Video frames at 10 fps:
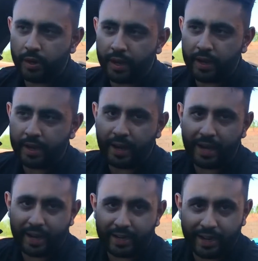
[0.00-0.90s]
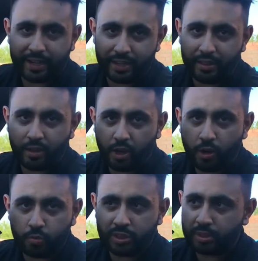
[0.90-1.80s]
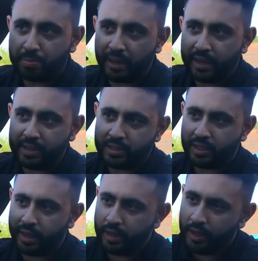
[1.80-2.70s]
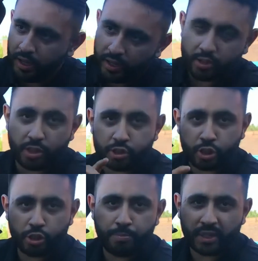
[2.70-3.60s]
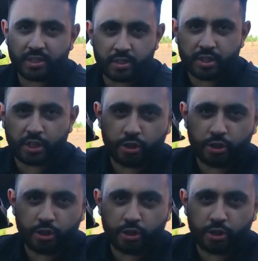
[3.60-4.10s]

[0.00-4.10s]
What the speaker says: and added in the whole display into there. So the two buttons that